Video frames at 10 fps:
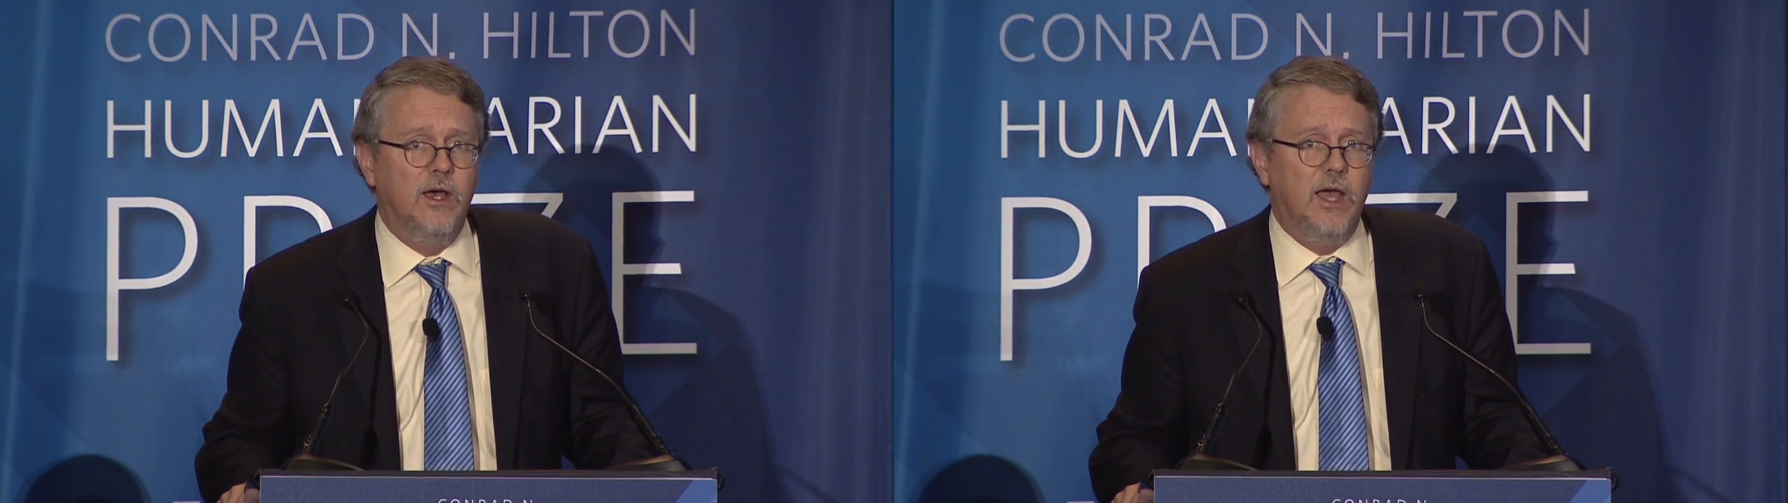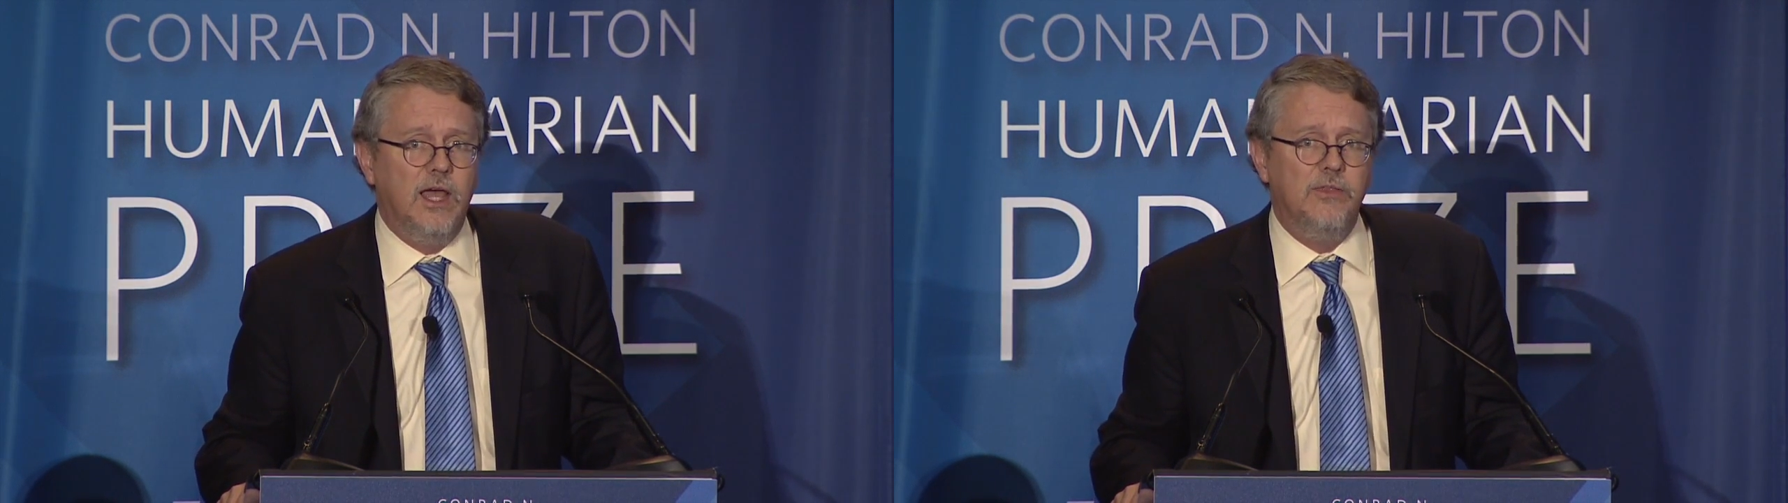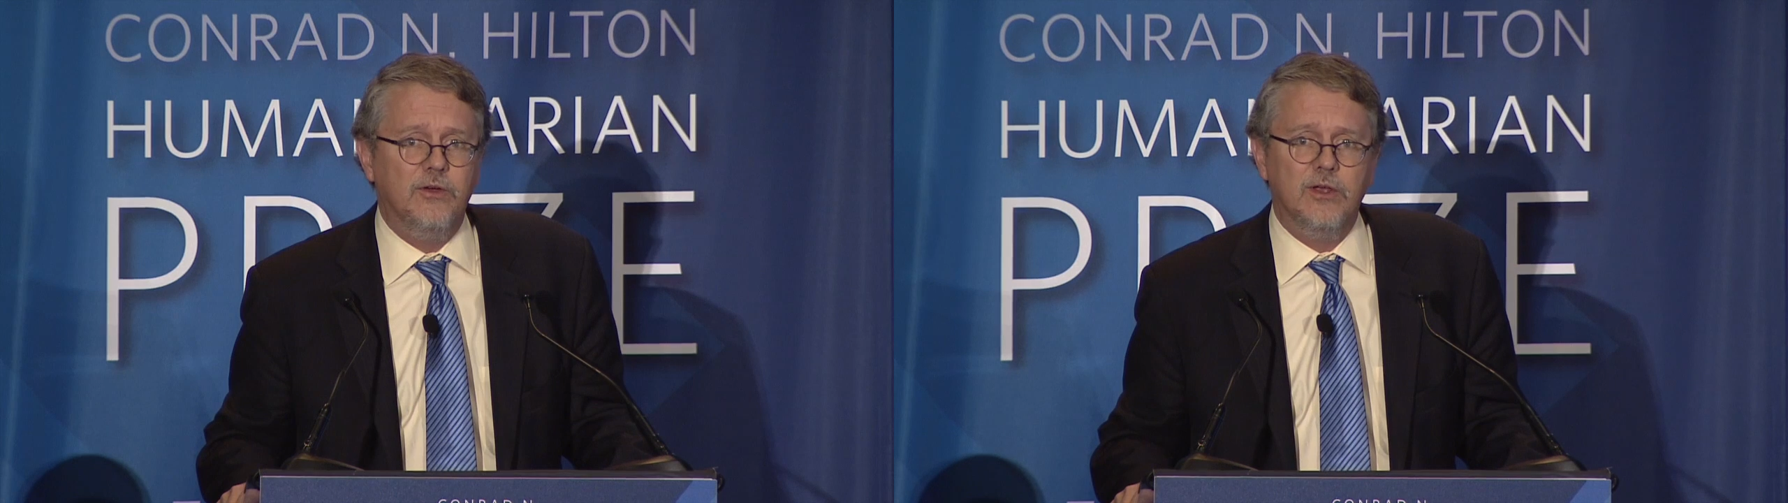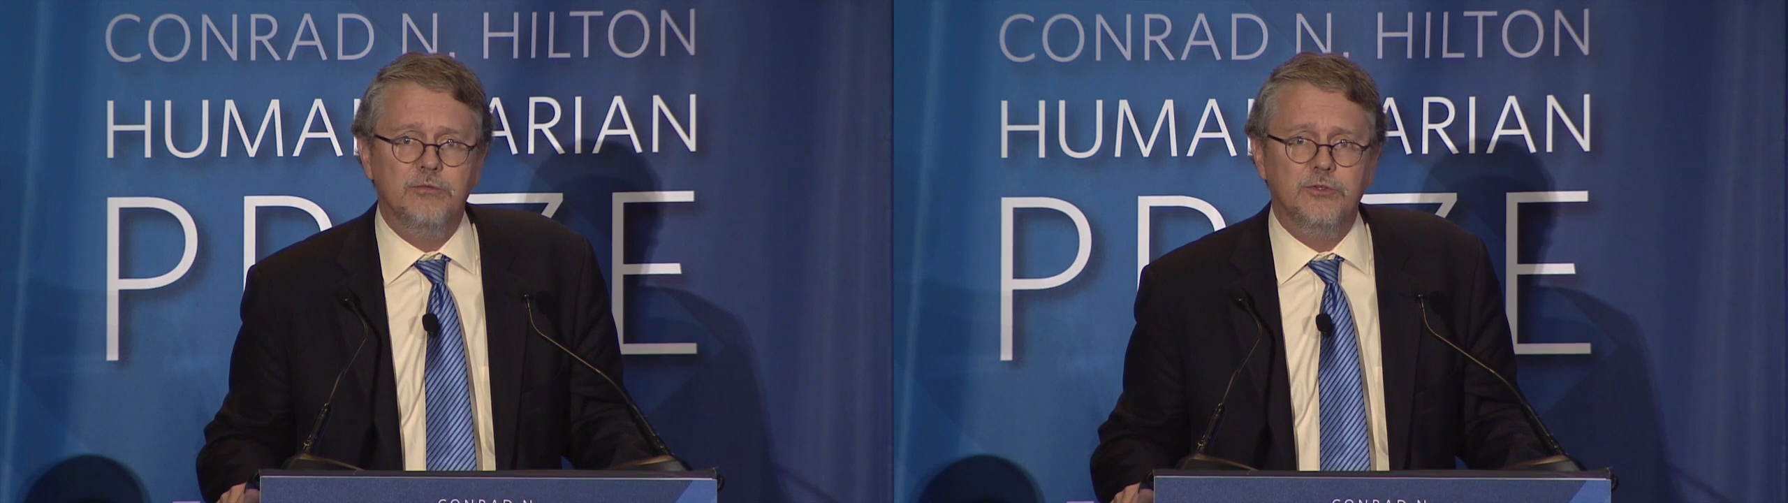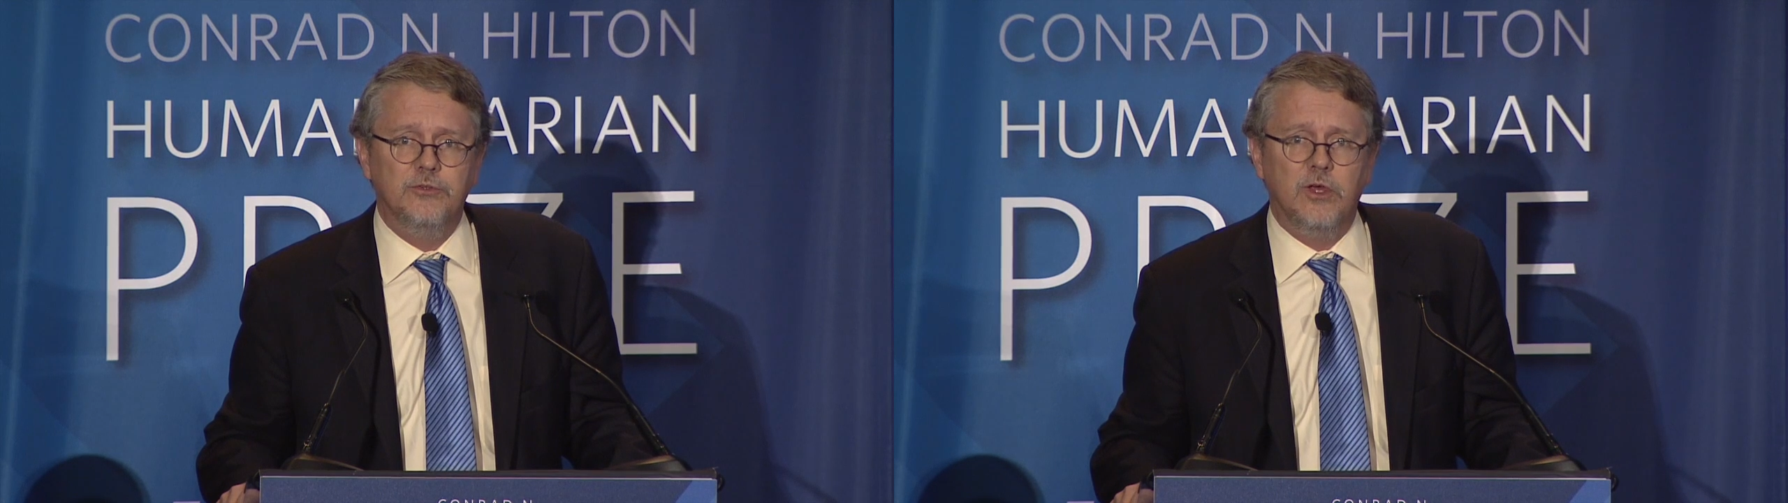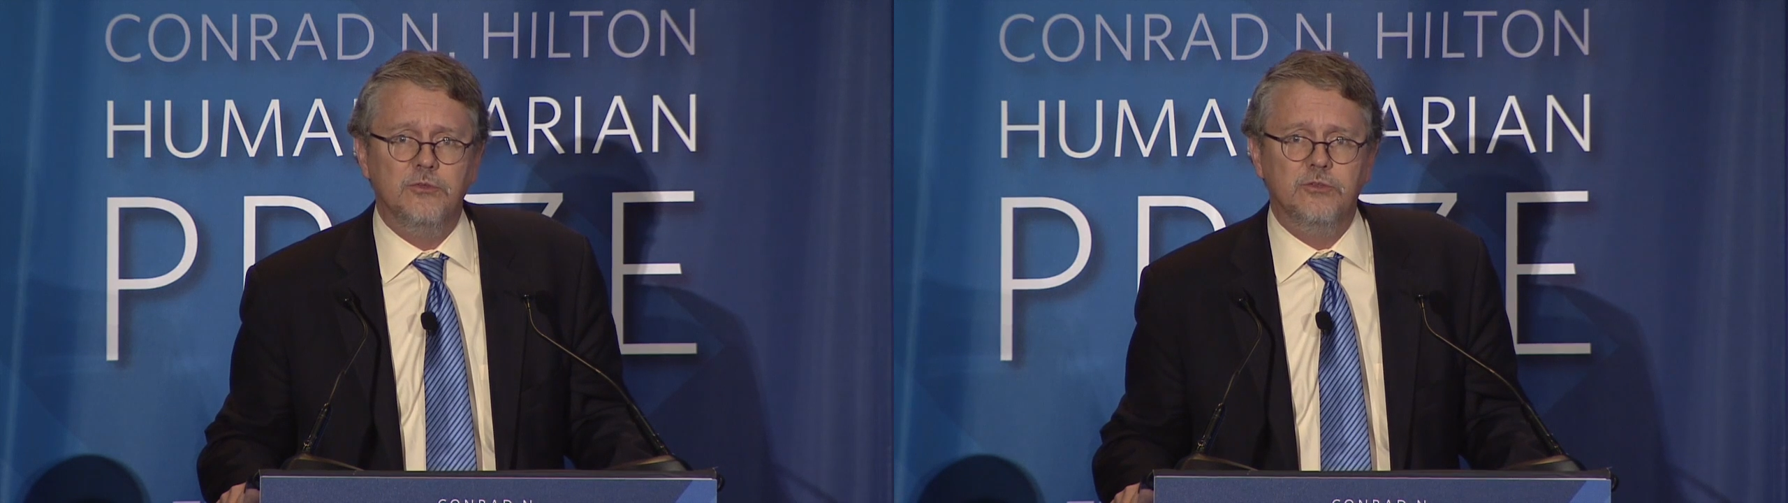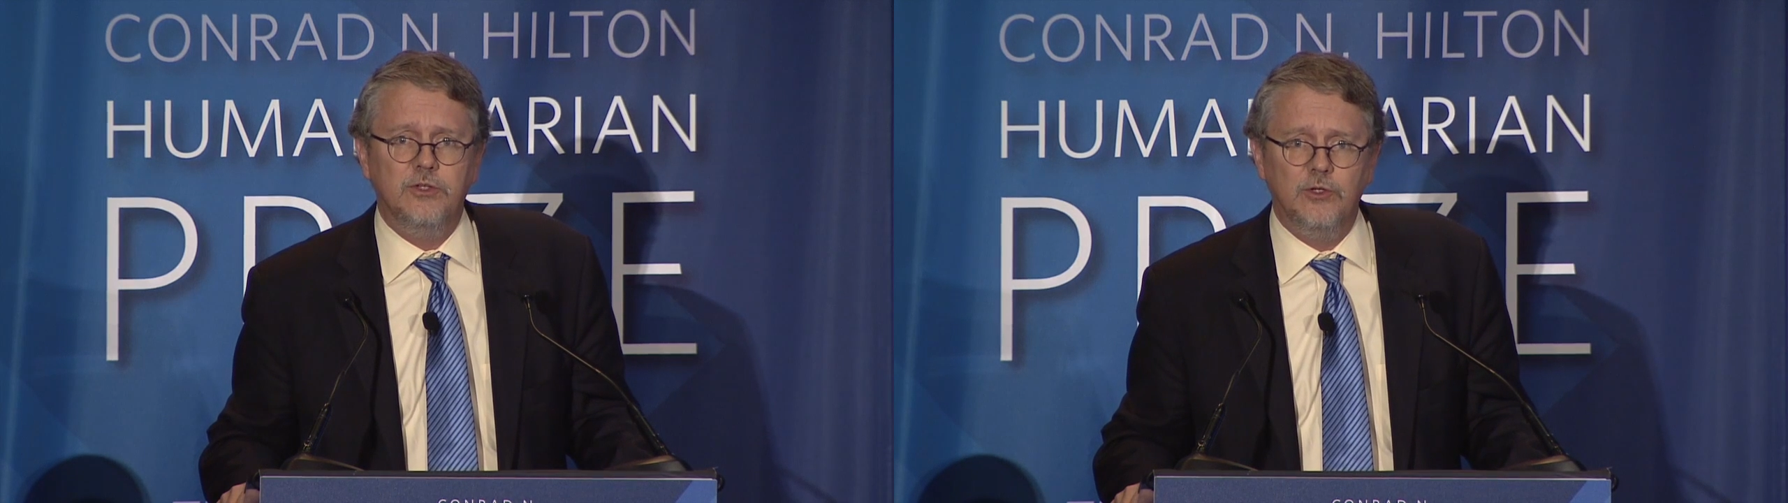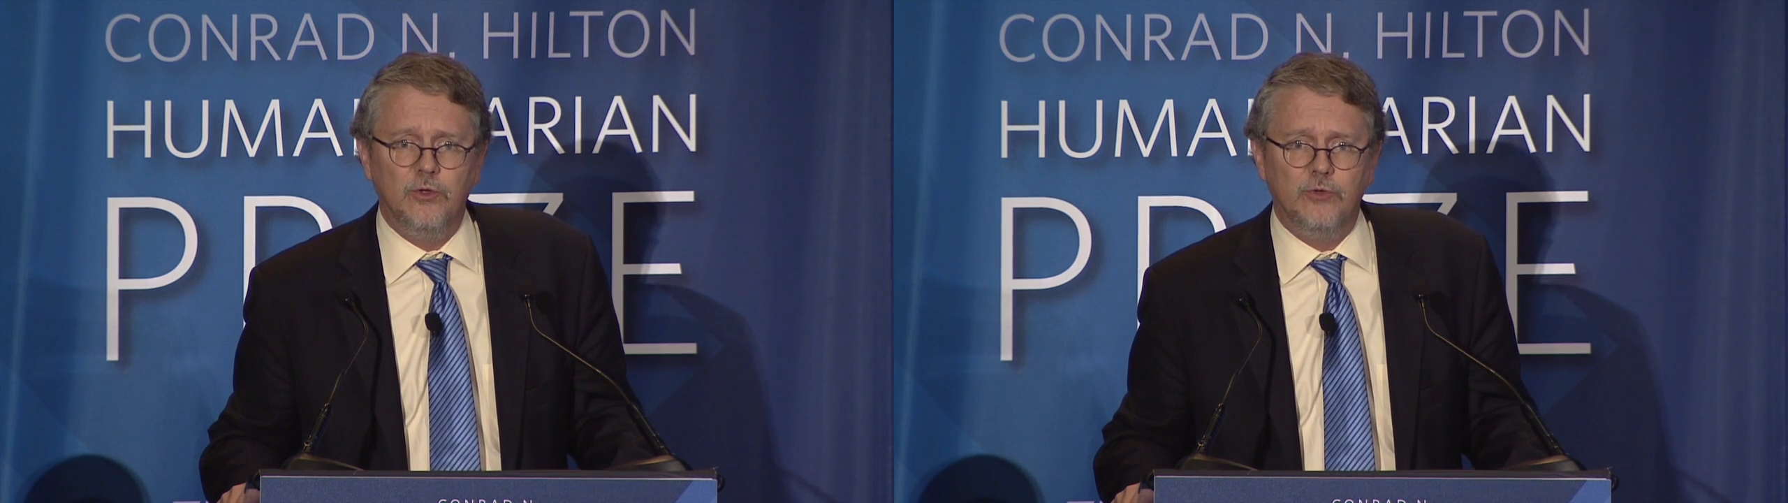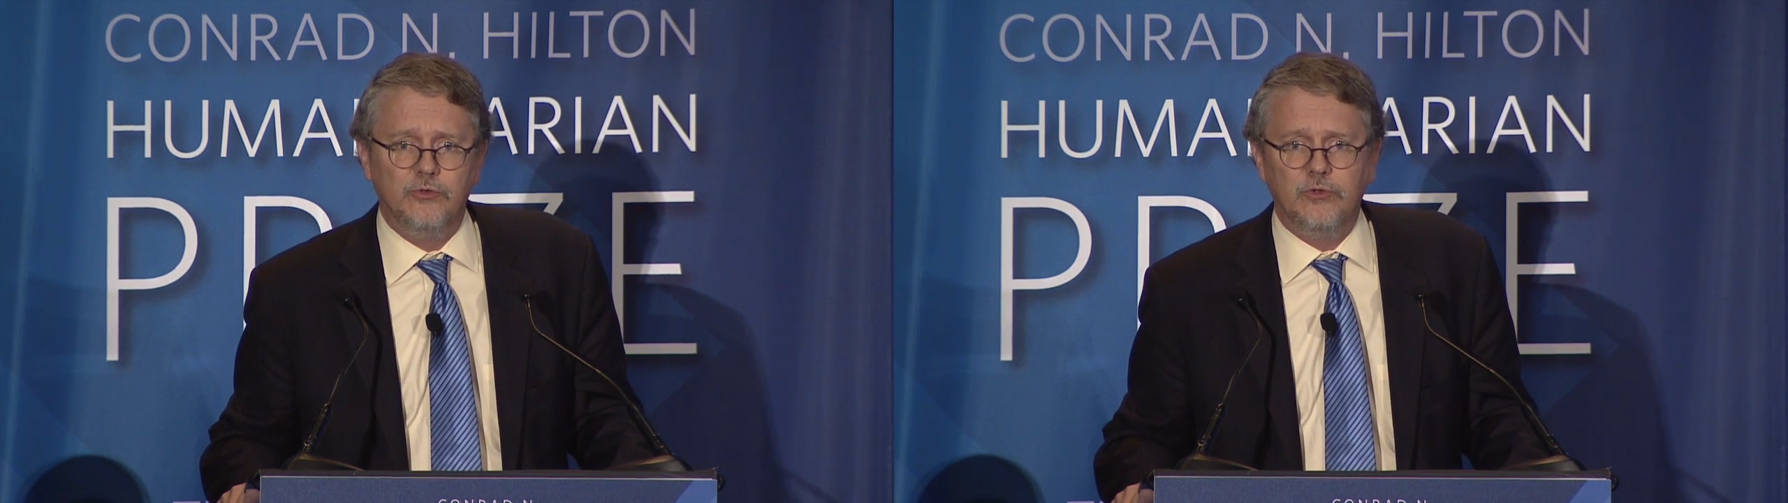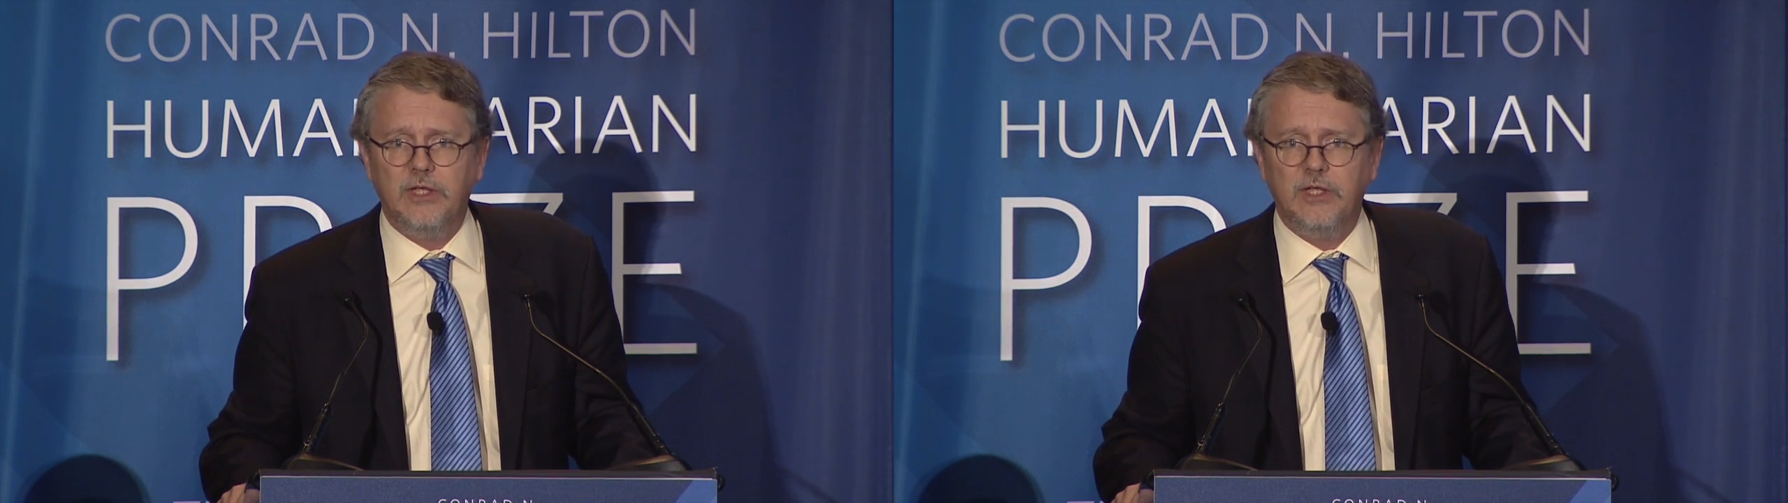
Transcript: and their emphasis on skills,